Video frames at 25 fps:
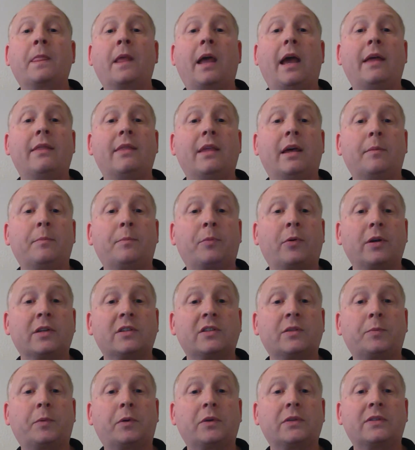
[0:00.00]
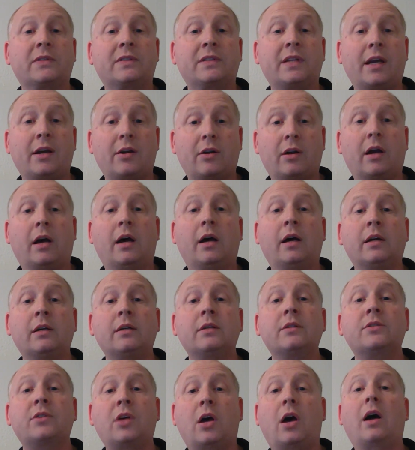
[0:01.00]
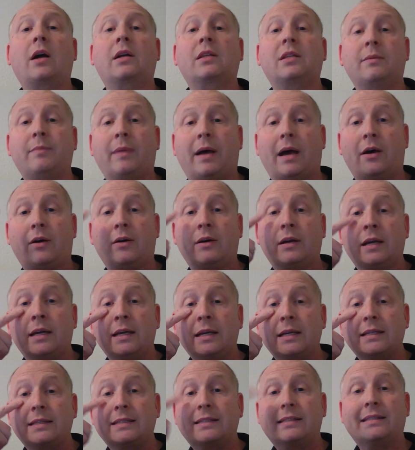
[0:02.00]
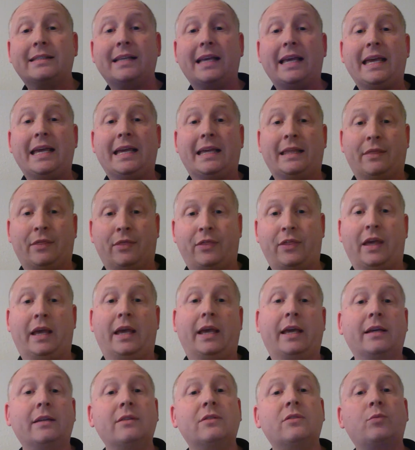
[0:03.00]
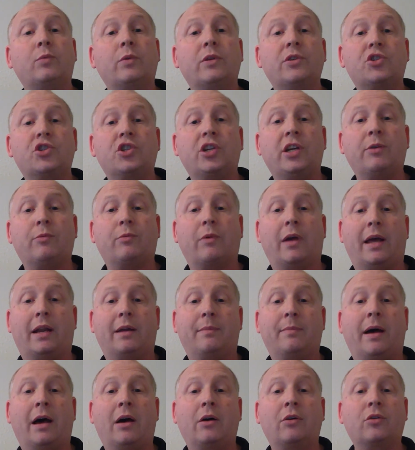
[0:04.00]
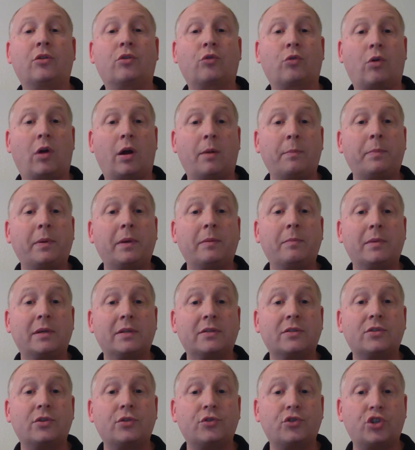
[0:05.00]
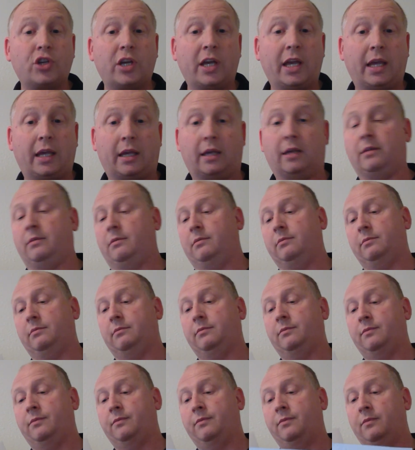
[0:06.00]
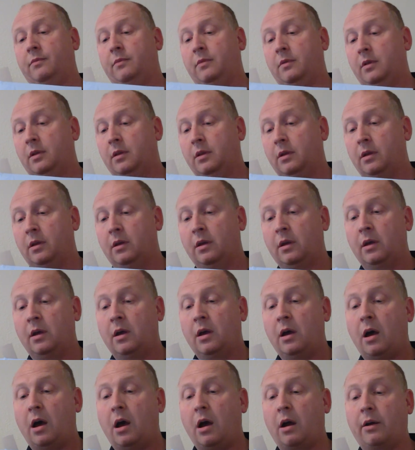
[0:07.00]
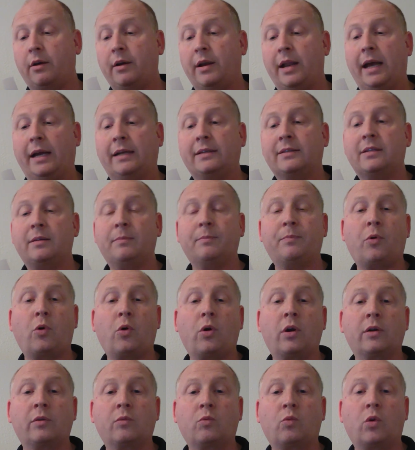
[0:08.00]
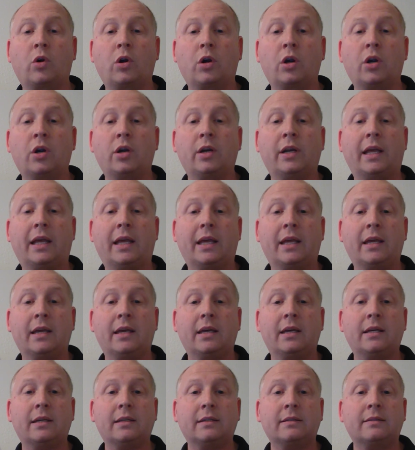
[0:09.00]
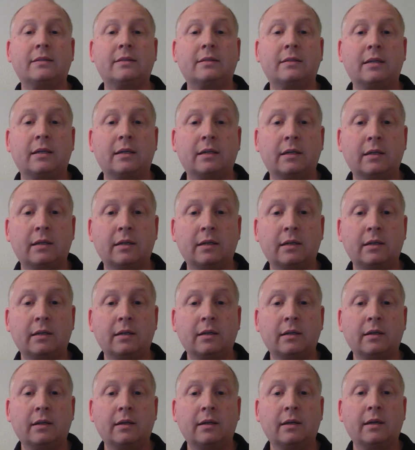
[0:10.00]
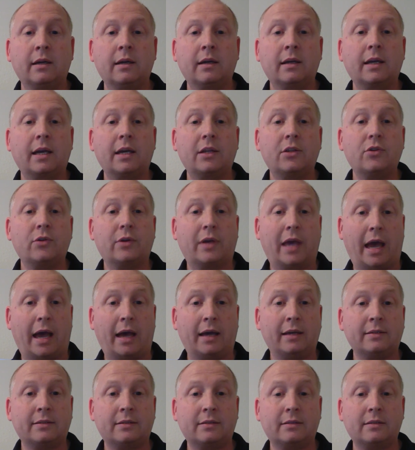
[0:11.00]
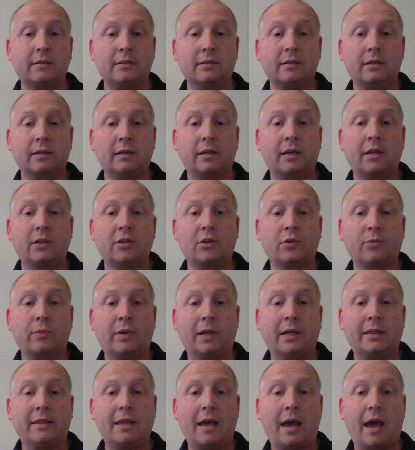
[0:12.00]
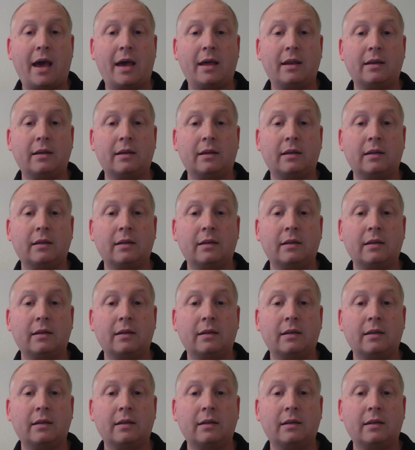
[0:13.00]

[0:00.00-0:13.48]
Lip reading: And then Principal Sarah talked about seeing things when she read about Grumpy Mr. G. Our next important word is, can you guess? Can you read that?